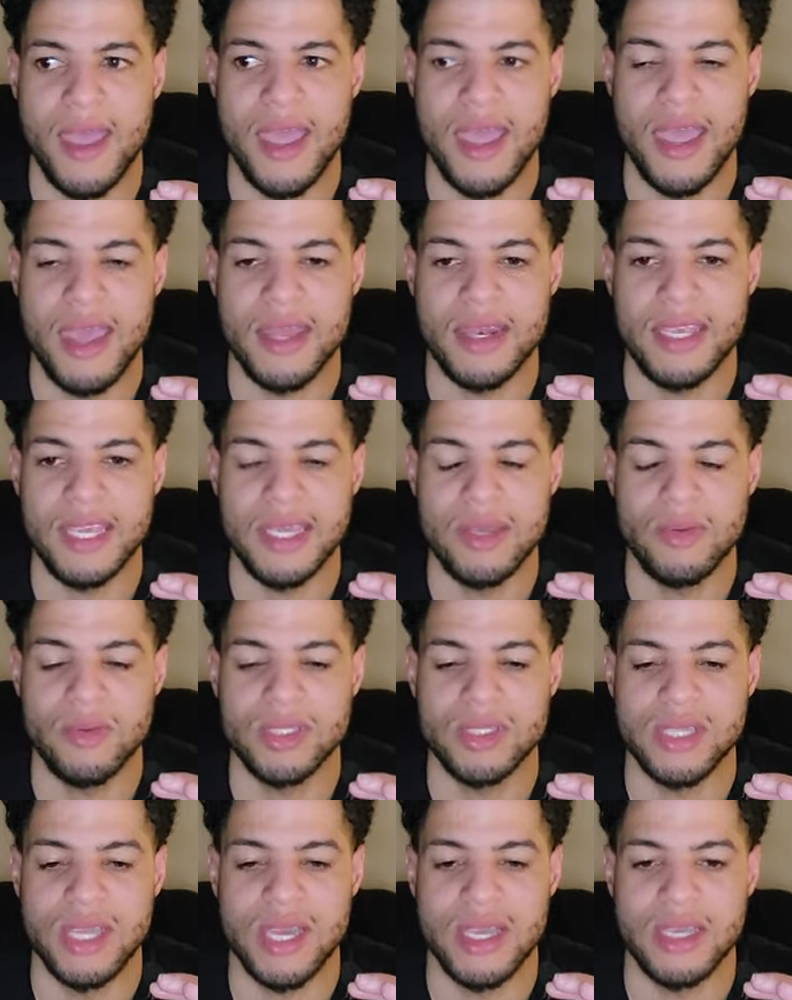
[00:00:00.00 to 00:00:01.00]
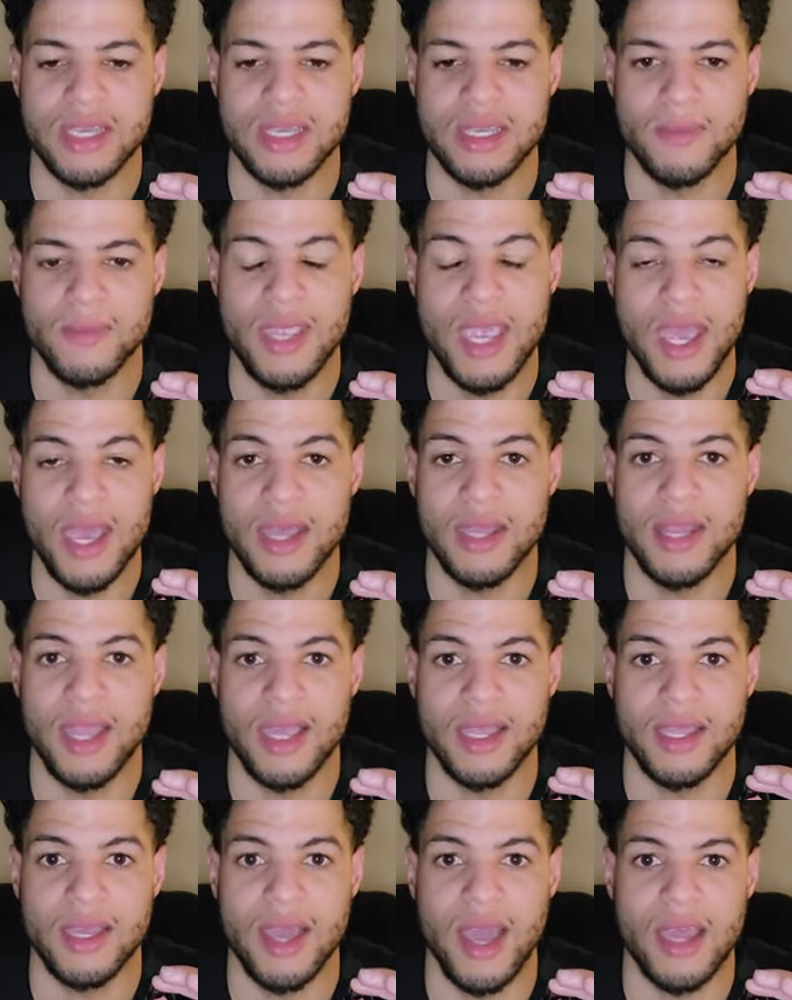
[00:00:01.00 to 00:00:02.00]
And he was like, Yeah,
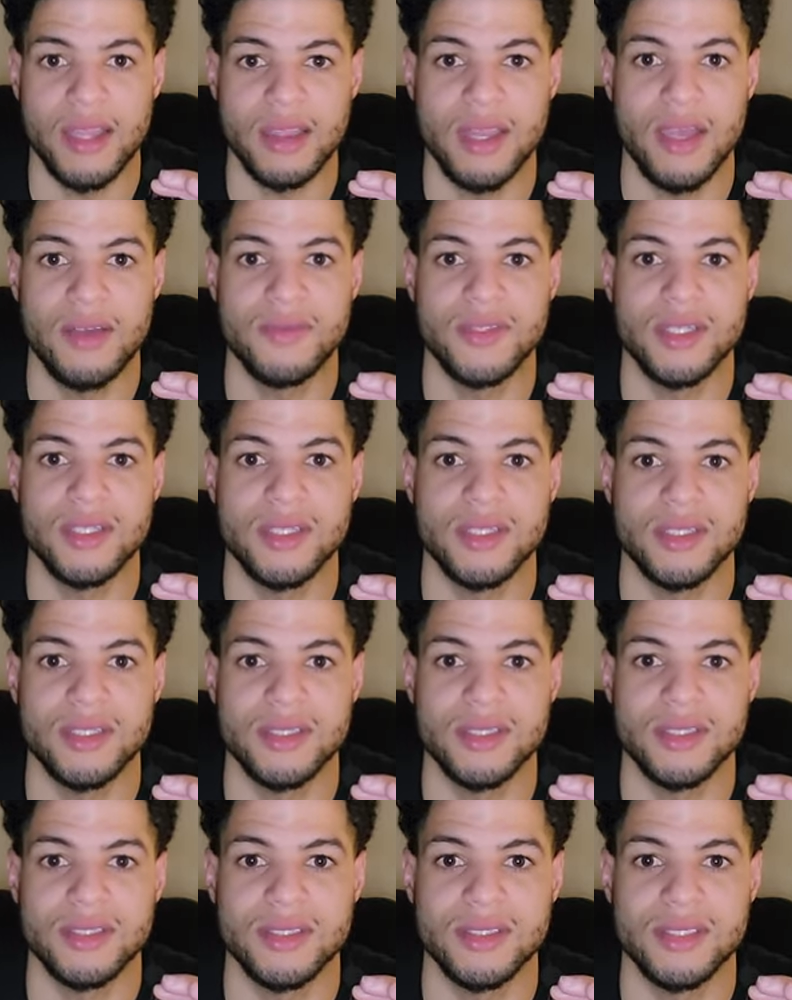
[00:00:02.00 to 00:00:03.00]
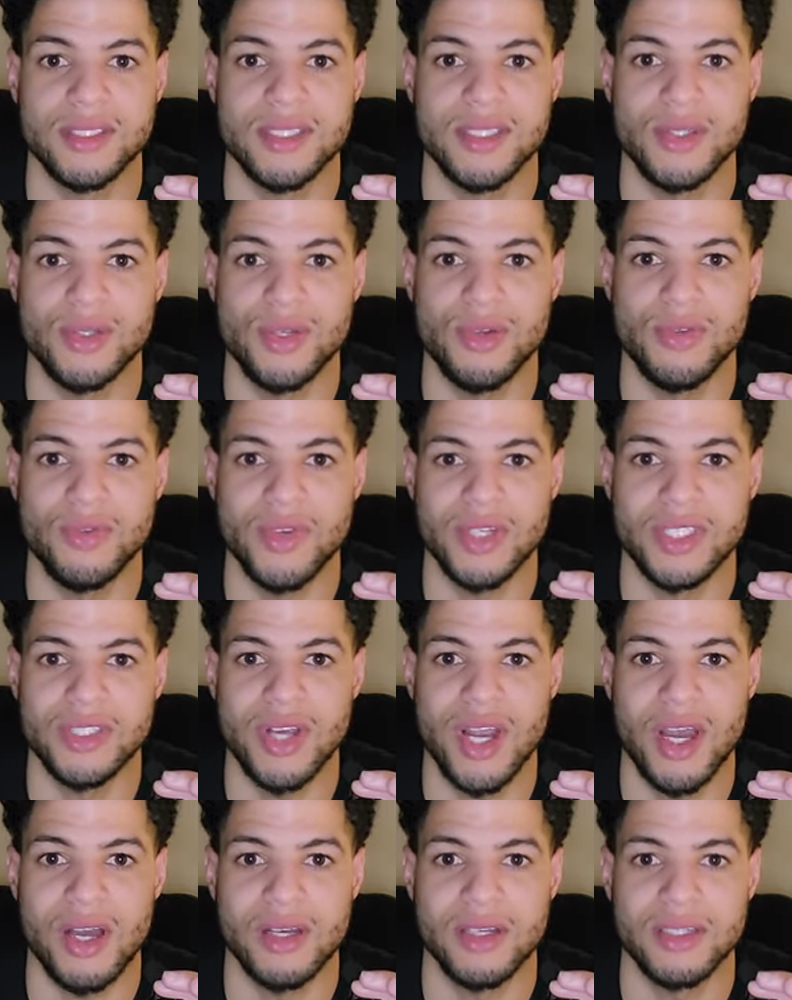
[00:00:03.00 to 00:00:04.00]
like I'd love to to do the free
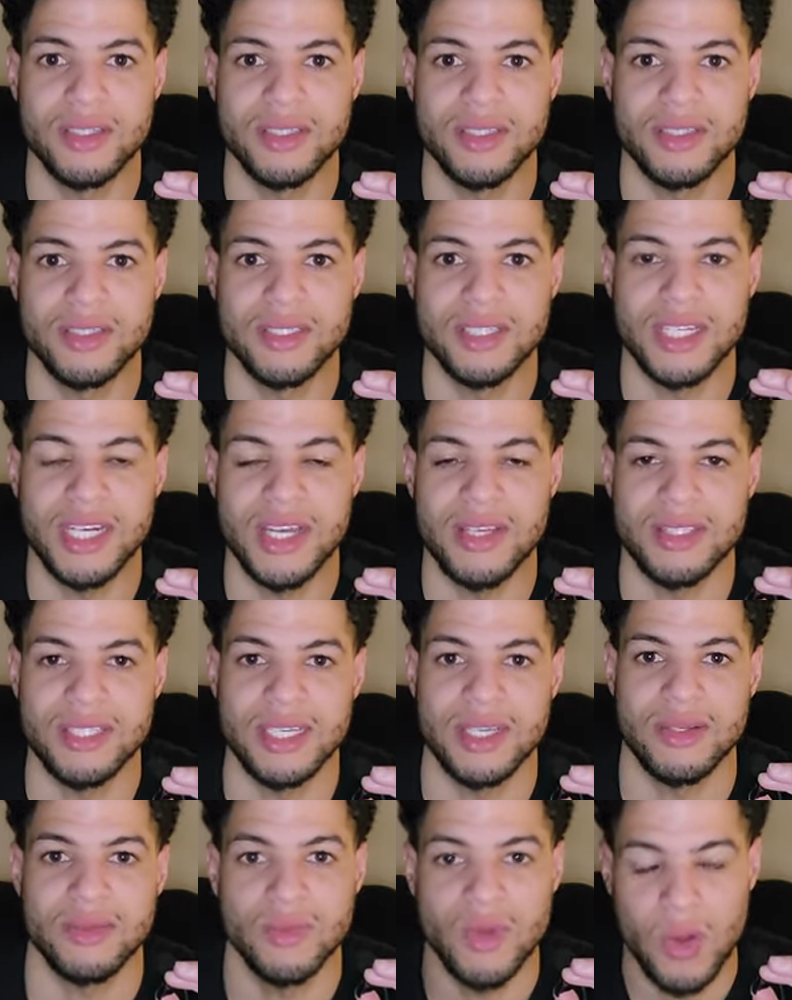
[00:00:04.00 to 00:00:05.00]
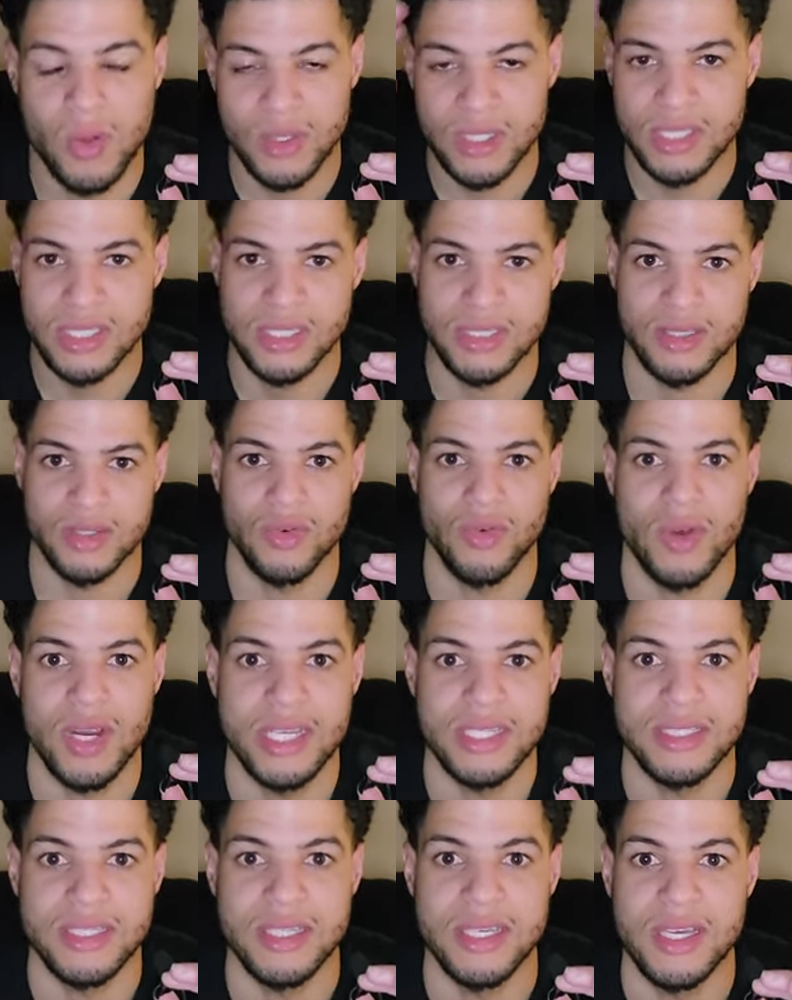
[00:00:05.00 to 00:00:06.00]
trial. And I was like, Oh, this is
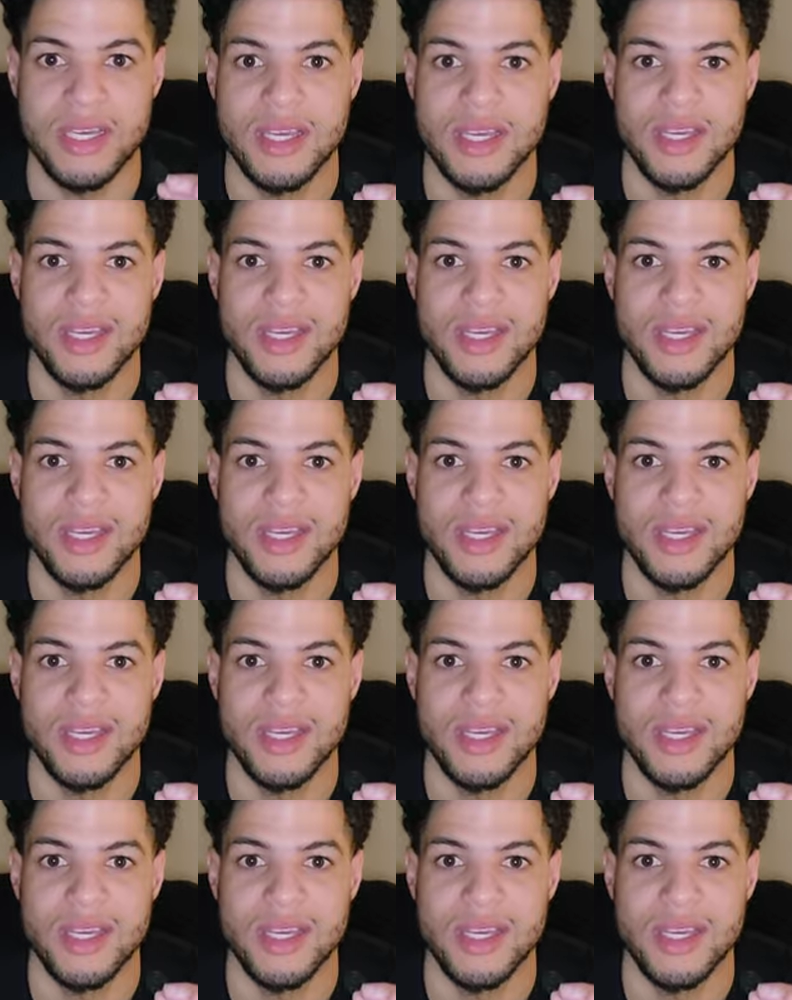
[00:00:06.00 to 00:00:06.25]
crazy.